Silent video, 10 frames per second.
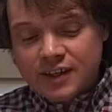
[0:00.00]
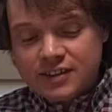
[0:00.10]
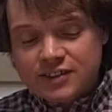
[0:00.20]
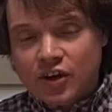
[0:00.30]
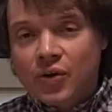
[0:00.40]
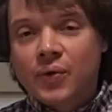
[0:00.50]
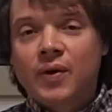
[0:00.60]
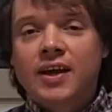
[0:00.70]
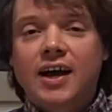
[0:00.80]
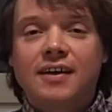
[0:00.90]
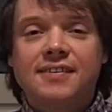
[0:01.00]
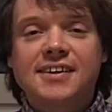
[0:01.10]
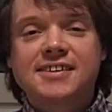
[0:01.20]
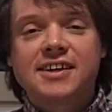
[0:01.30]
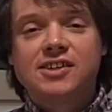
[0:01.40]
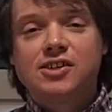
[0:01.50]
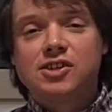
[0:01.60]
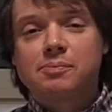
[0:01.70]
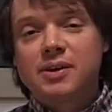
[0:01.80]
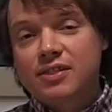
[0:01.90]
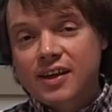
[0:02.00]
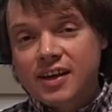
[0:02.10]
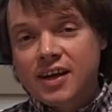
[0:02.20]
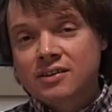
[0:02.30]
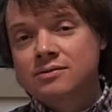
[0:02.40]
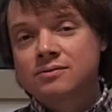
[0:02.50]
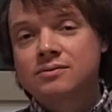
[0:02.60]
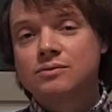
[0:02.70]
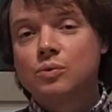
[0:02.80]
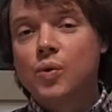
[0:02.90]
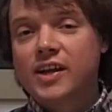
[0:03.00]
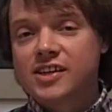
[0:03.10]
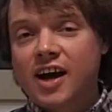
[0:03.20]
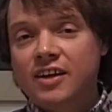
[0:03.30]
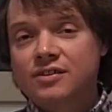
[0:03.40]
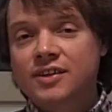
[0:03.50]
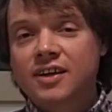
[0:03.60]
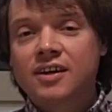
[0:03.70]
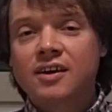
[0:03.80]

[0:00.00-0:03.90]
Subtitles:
So at this stage, you should be thinking which country,